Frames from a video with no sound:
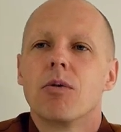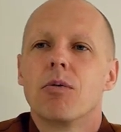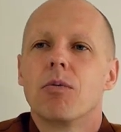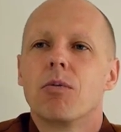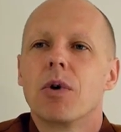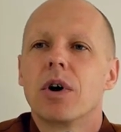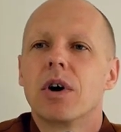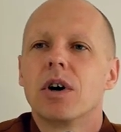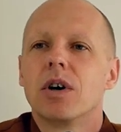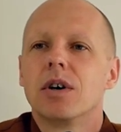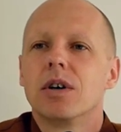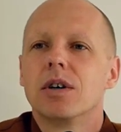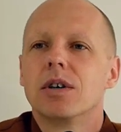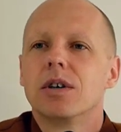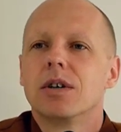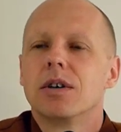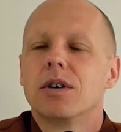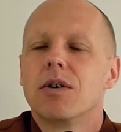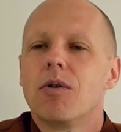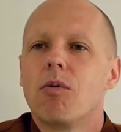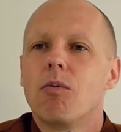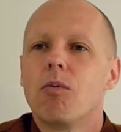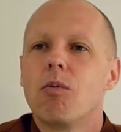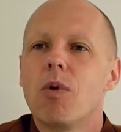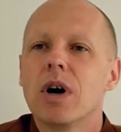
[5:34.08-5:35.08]
Well,
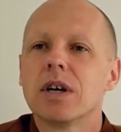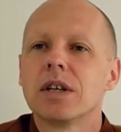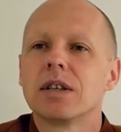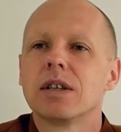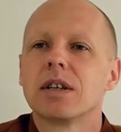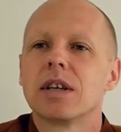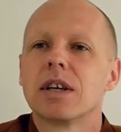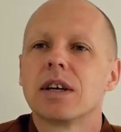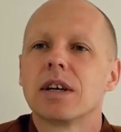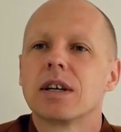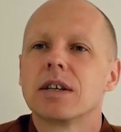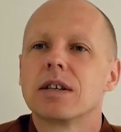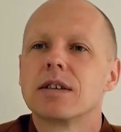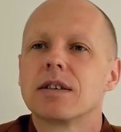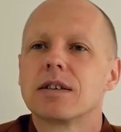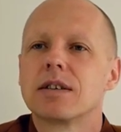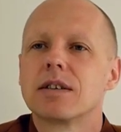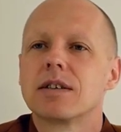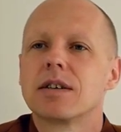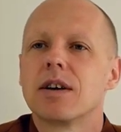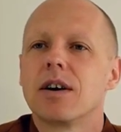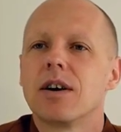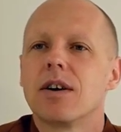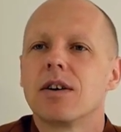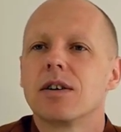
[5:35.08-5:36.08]
one thing
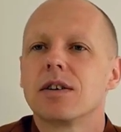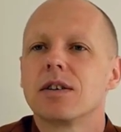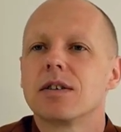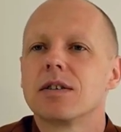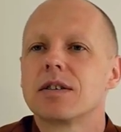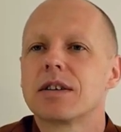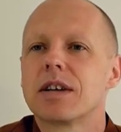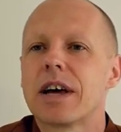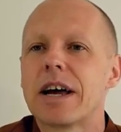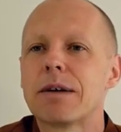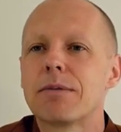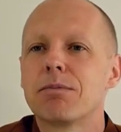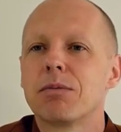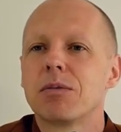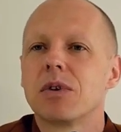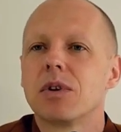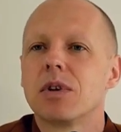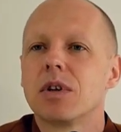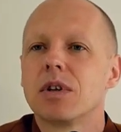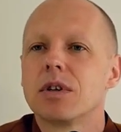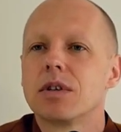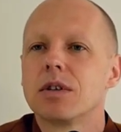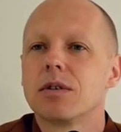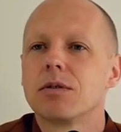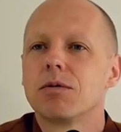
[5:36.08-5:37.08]
is same.
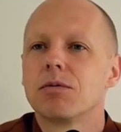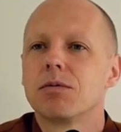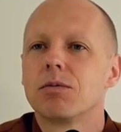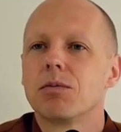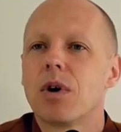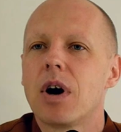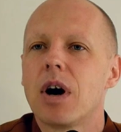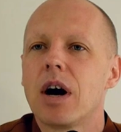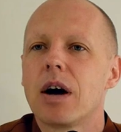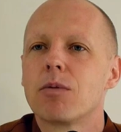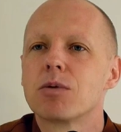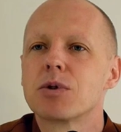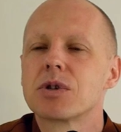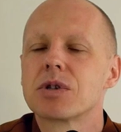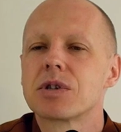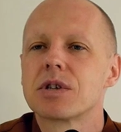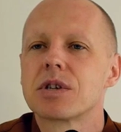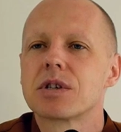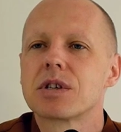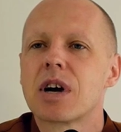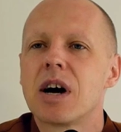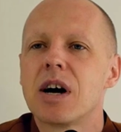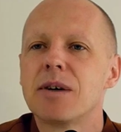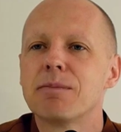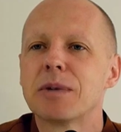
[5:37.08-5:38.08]
I was
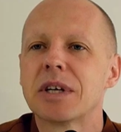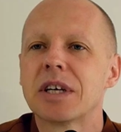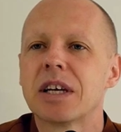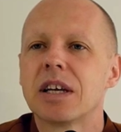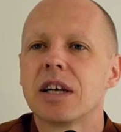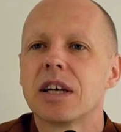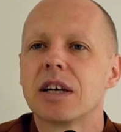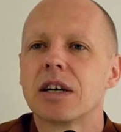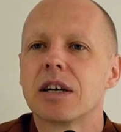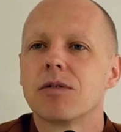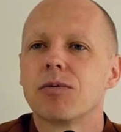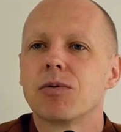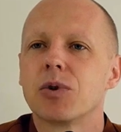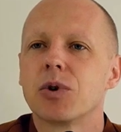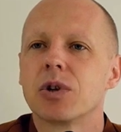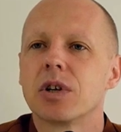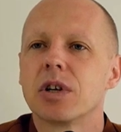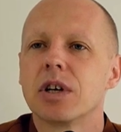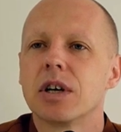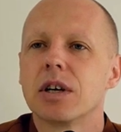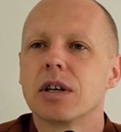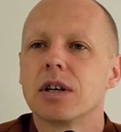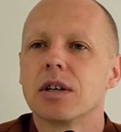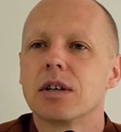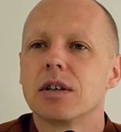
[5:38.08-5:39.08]
just coming here for
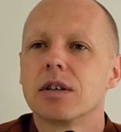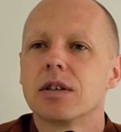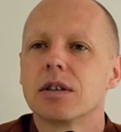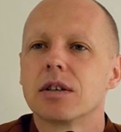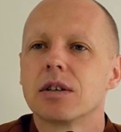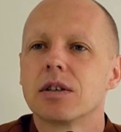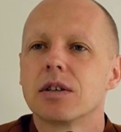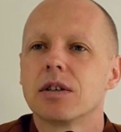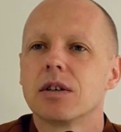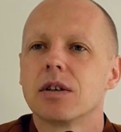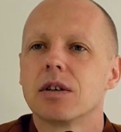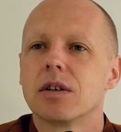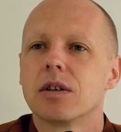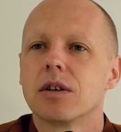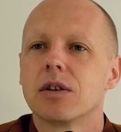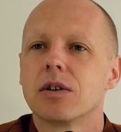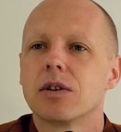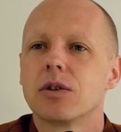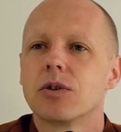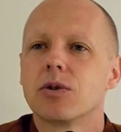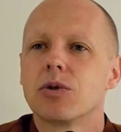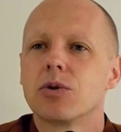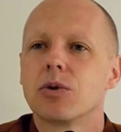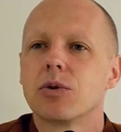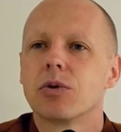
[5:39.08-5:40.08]
the
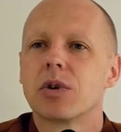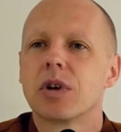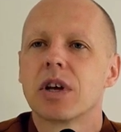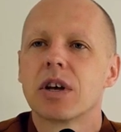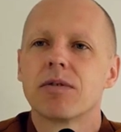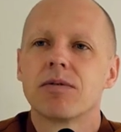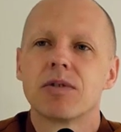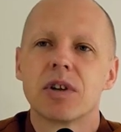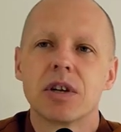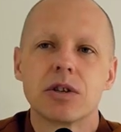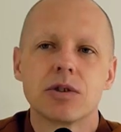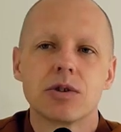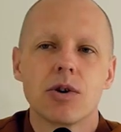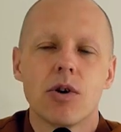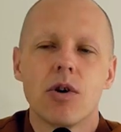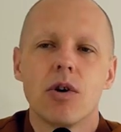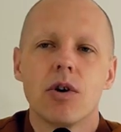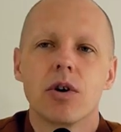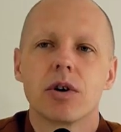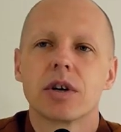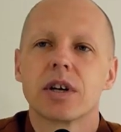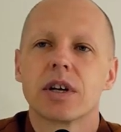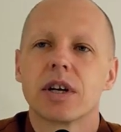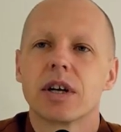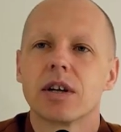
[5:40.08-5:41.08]
to give the
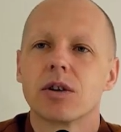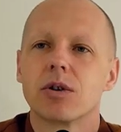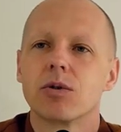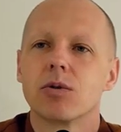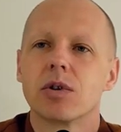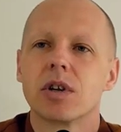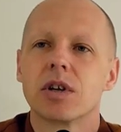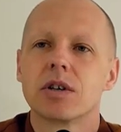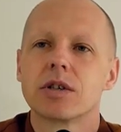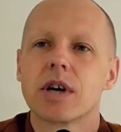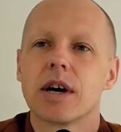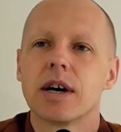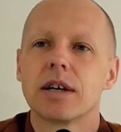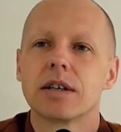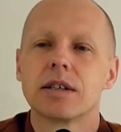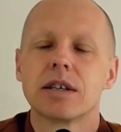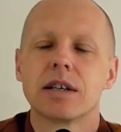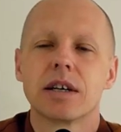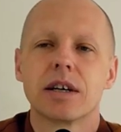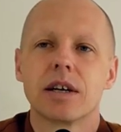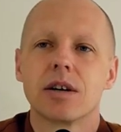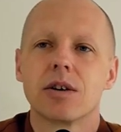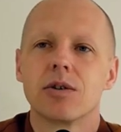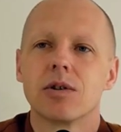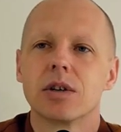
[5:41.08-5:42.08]
talk here, do the
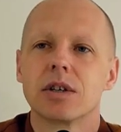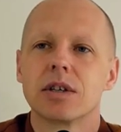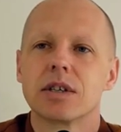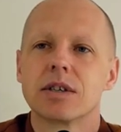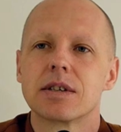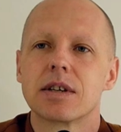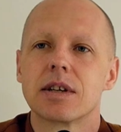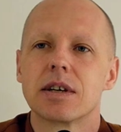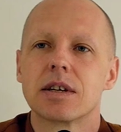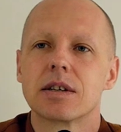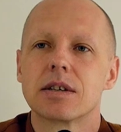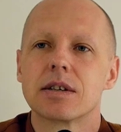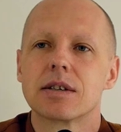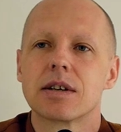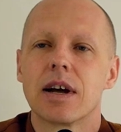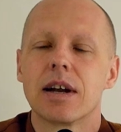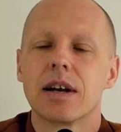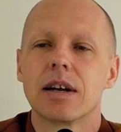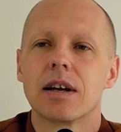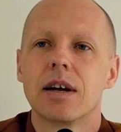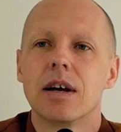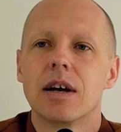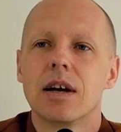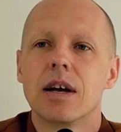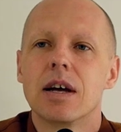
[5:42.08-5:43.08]
chanting and all these things.
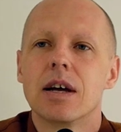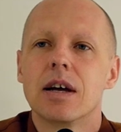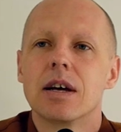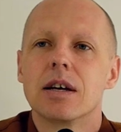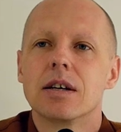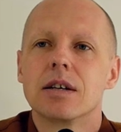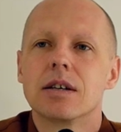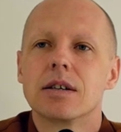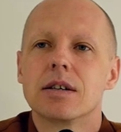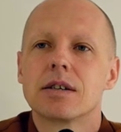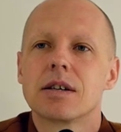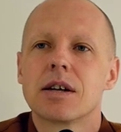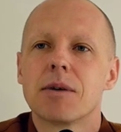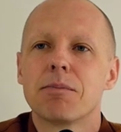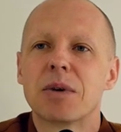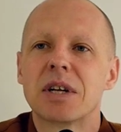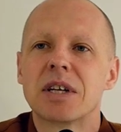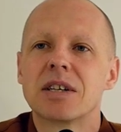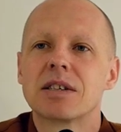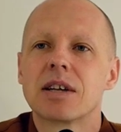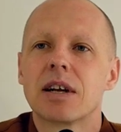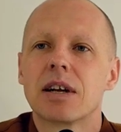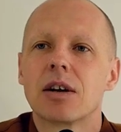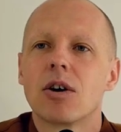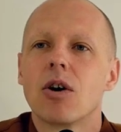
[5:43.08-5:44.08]
And somebody
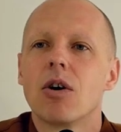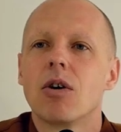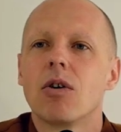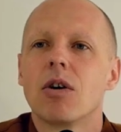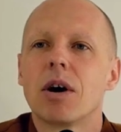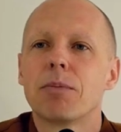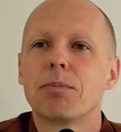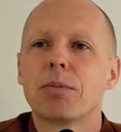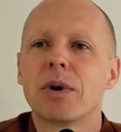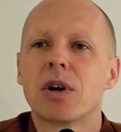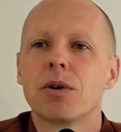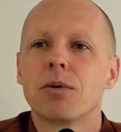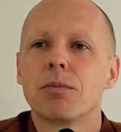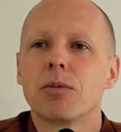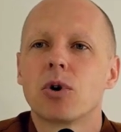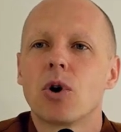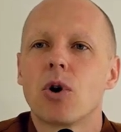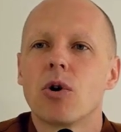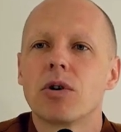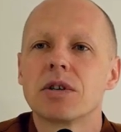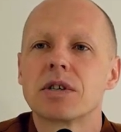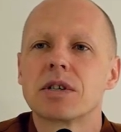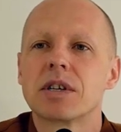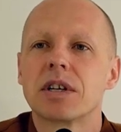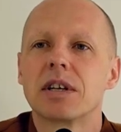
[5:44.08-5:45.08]
said, "Oh, I better
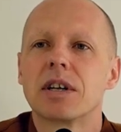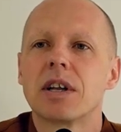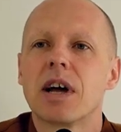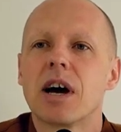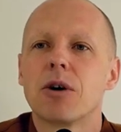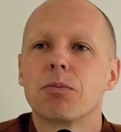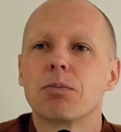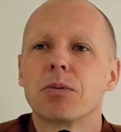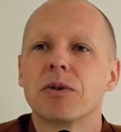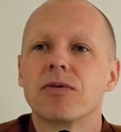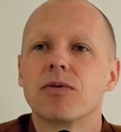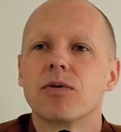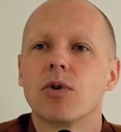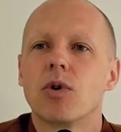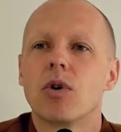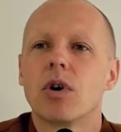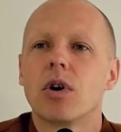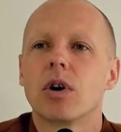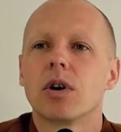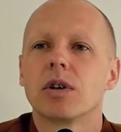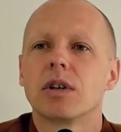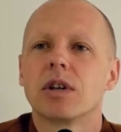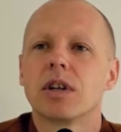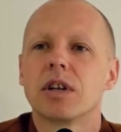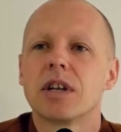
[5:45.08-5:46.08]
go and sit down
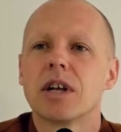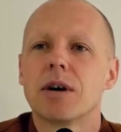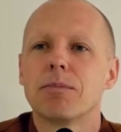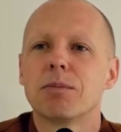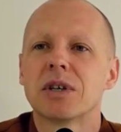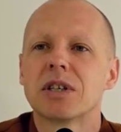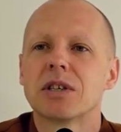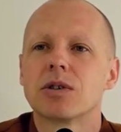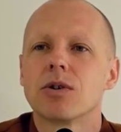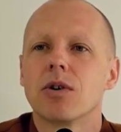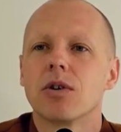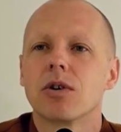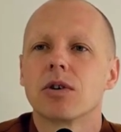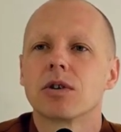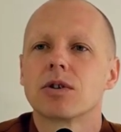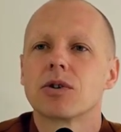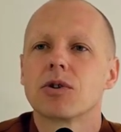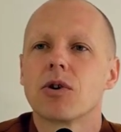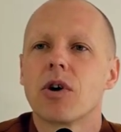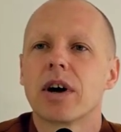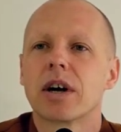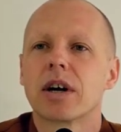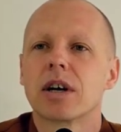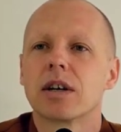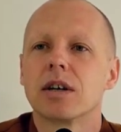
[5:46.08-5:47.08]
before the Dhamma talk
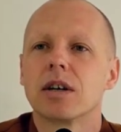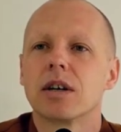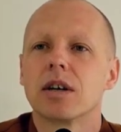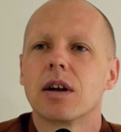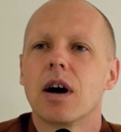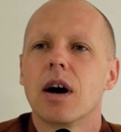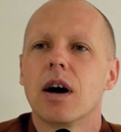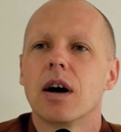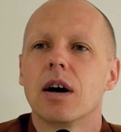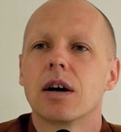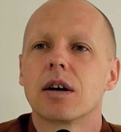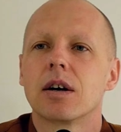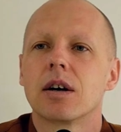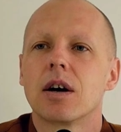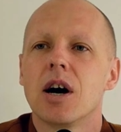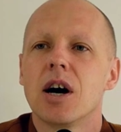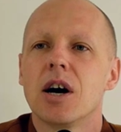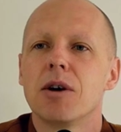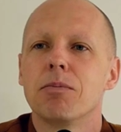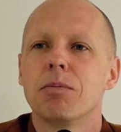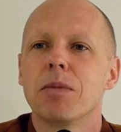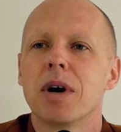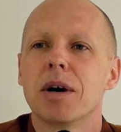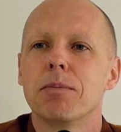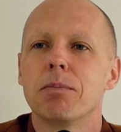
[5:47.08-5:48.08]
so I can uh,
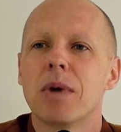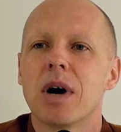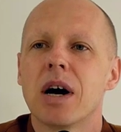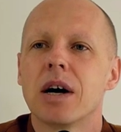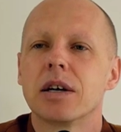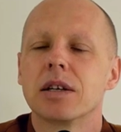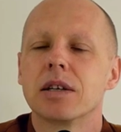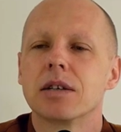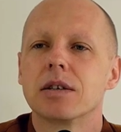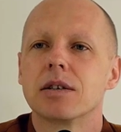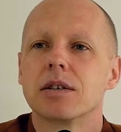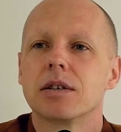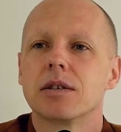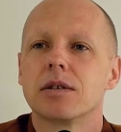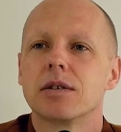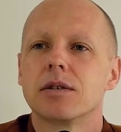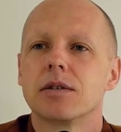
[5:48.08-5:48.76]
calm my mind."